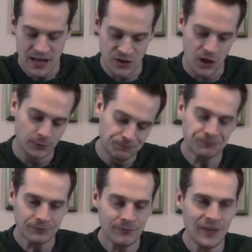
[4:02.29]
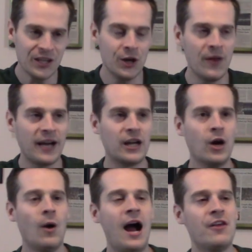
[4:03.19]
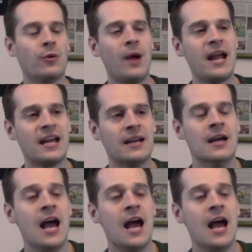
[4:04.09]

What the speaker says: So, you know, that could go either way.